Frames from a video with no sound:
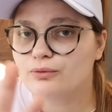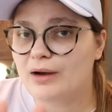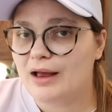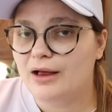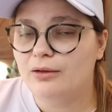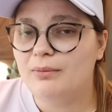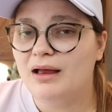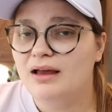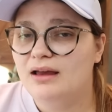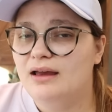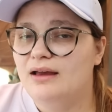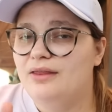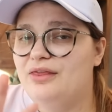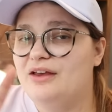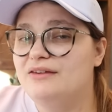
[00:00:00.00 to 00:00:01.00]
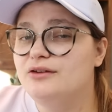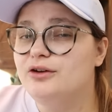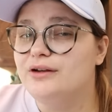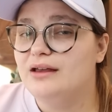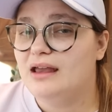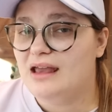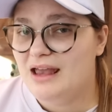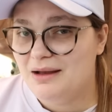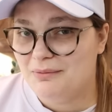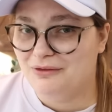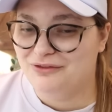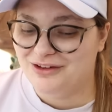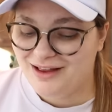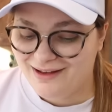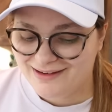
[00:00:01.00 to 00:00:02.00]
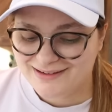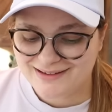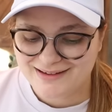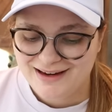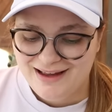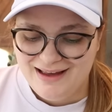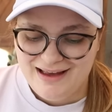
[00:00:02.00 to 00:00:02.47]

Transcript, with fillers: realm, things that are camouflage.